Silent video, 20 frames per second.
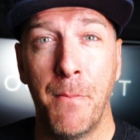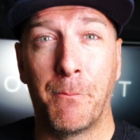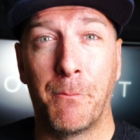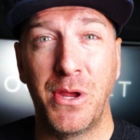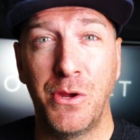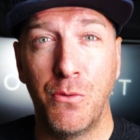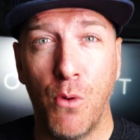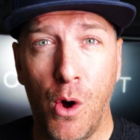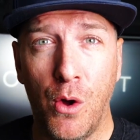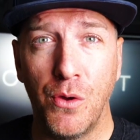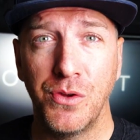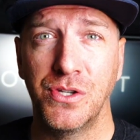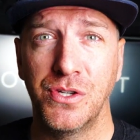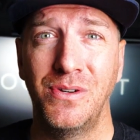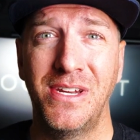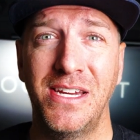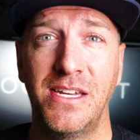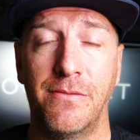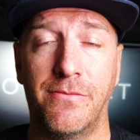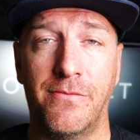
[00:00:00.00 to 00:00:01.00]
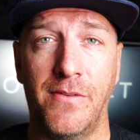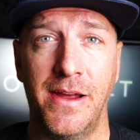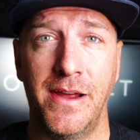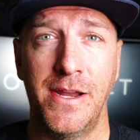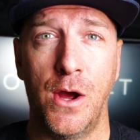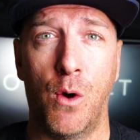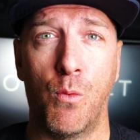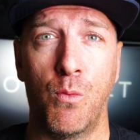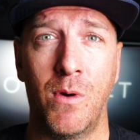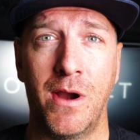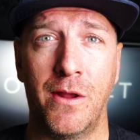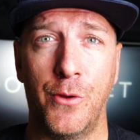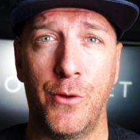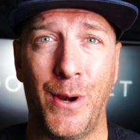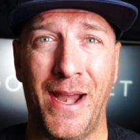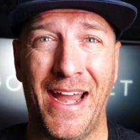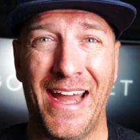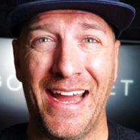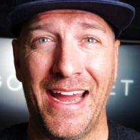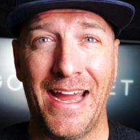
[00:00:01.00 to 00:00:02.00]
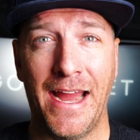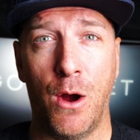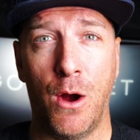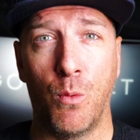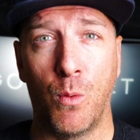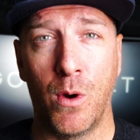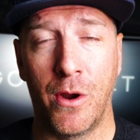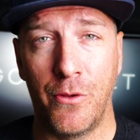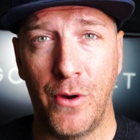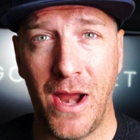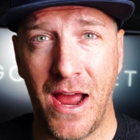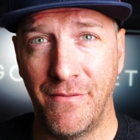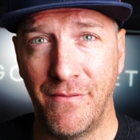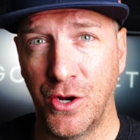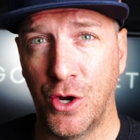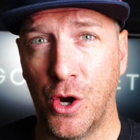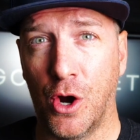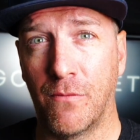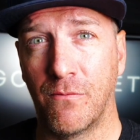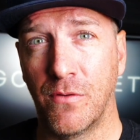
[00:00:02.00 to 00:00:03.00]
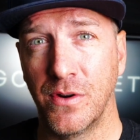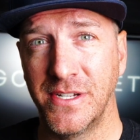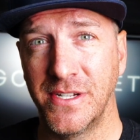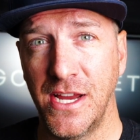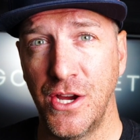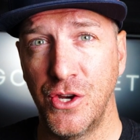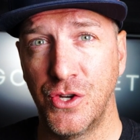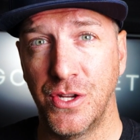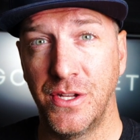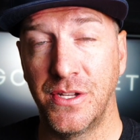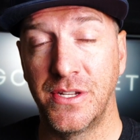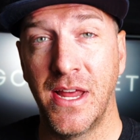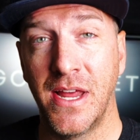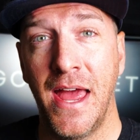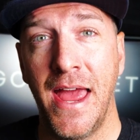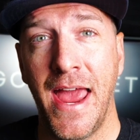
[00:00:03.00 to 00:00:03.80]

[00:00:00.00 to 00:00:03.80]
But you also need to find out where they're hanging out, where they're having conversations,